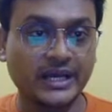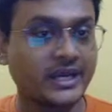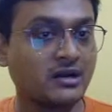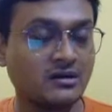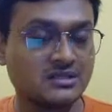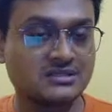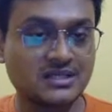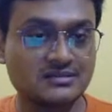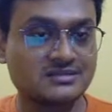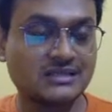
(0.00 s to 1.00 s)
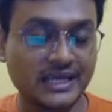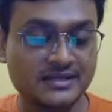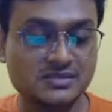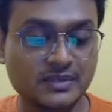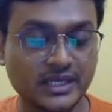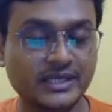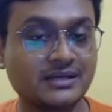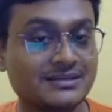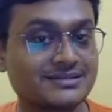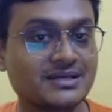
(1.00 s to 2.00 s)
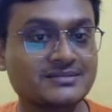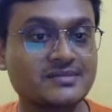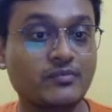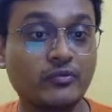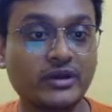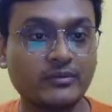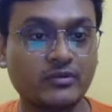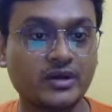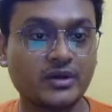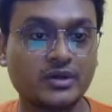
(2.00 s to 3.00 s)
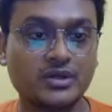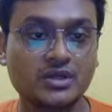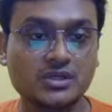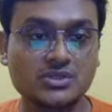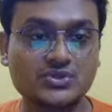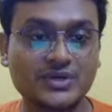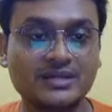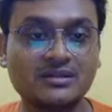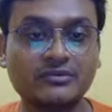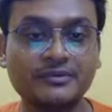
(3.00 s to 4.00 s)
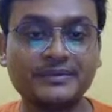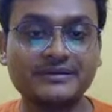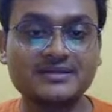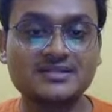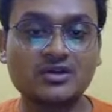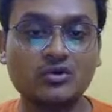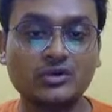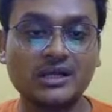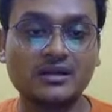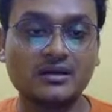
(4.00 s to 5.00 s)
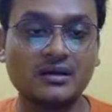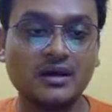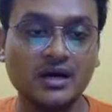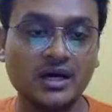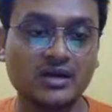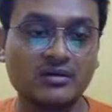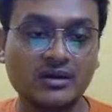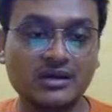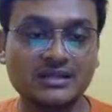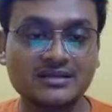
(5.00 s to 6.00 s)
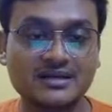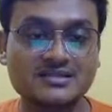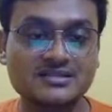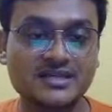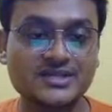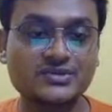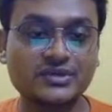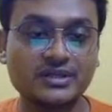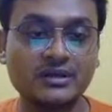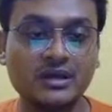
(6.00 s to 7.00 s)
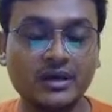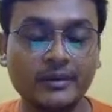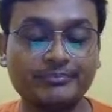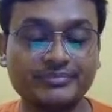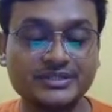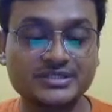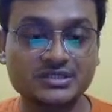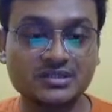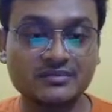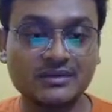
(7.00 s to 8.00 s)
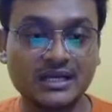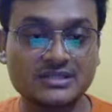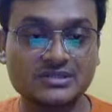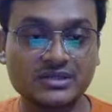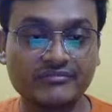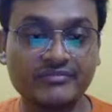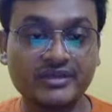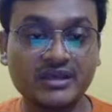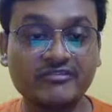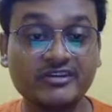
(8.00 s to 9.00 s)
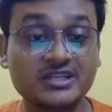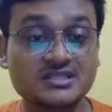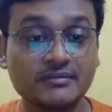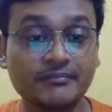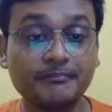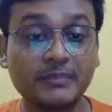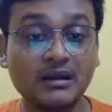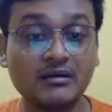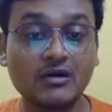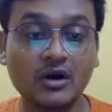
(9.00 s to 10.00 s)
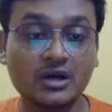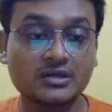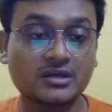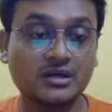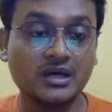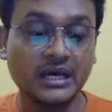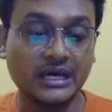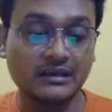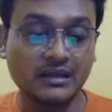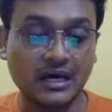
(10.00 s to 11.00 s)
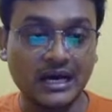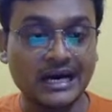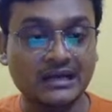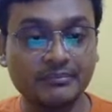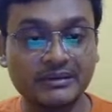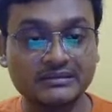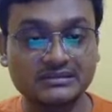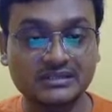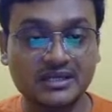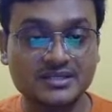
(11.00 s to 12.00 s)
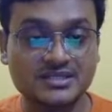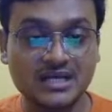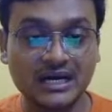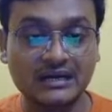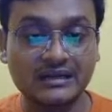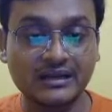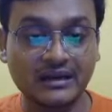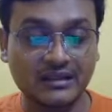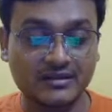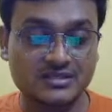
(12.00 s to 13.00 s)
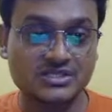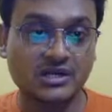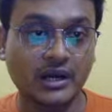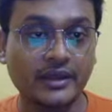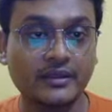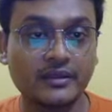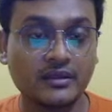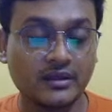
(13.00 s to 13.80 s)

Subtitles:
I had not discussed these lines, but I had discussed the poem. Okay. Jayanta Mahapatra's The Konarak, Arun Kalatkar's Jejuri, Purushottam Lal's being very simple God, and our purpose is under another sky.